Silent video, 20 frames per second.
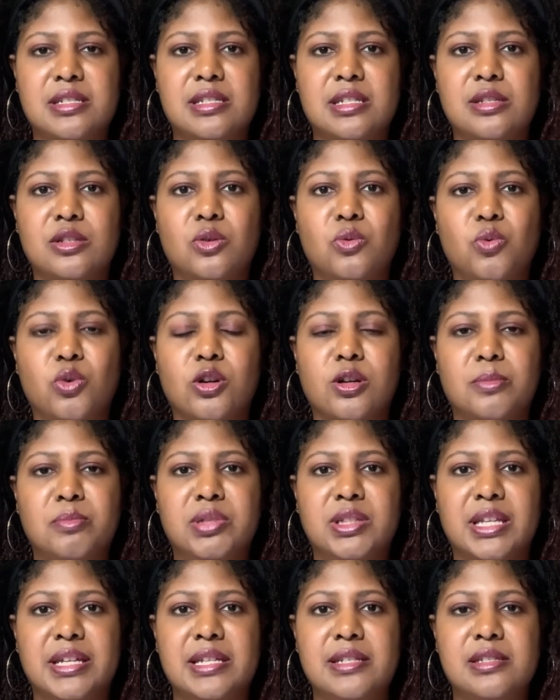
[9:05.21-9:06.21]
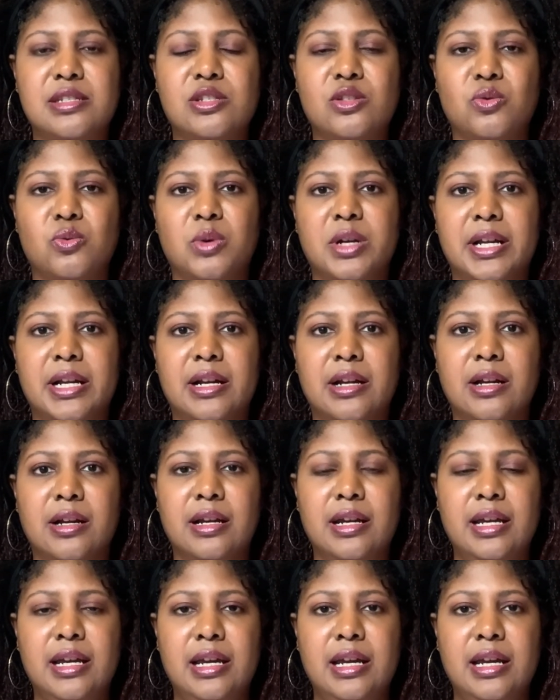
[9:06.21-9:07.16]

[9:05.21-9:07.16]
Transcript: in the workplace to where